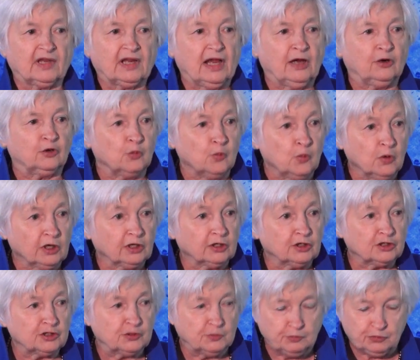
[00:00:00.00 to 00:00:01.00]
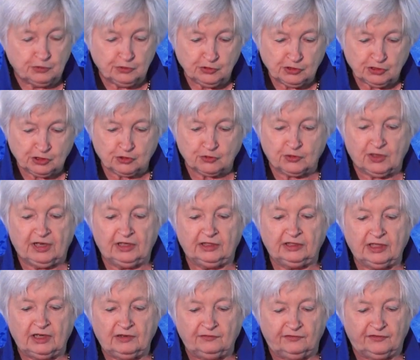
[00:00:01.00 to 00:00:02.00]
Our work to boost trade
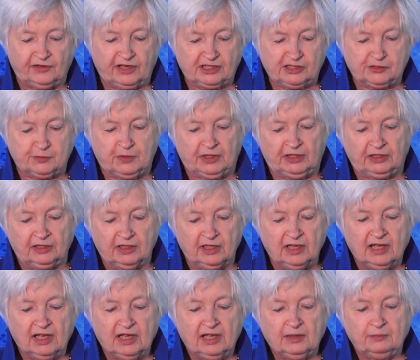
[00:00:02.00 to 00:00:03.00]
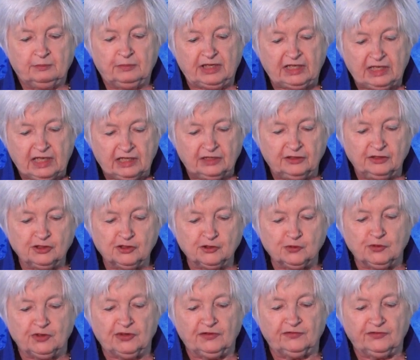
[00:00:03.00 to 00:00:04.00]
and investment begins
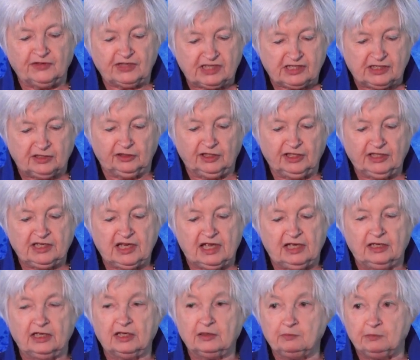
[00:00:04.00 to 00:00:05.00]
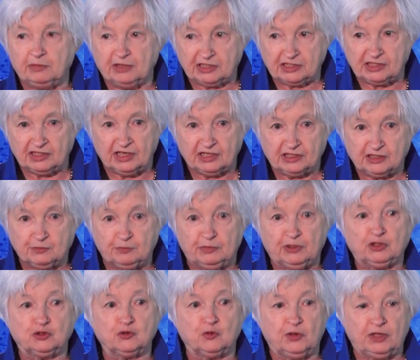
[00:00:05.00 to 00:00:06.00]
with facilitating business
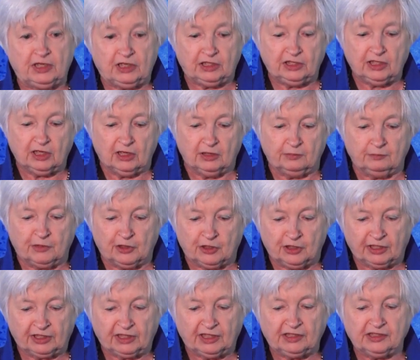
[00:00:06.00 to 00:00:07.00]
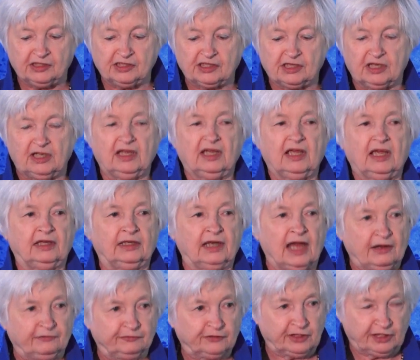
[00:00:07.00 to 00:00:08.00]
between Americans and
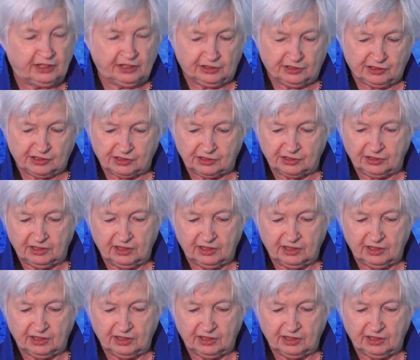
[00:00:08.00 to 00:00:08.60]
Africans.